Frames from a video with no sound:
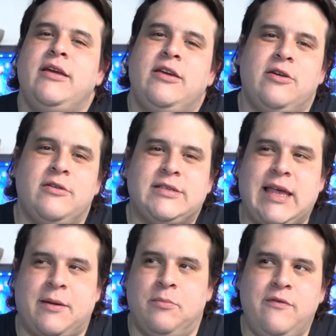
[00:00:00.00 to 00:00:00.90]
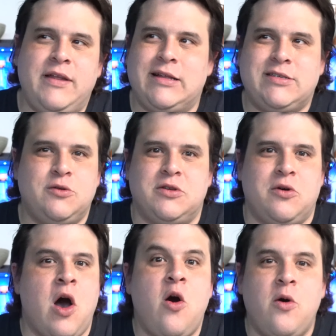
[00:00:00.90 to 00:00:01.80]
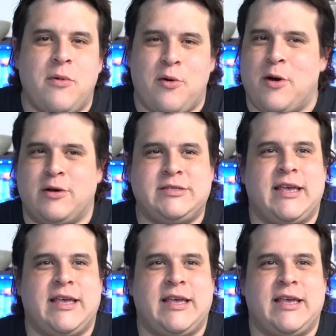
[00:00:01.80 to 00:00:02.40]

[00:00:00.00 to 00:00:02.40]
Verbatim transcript: you know, it's like moving into a new home almost.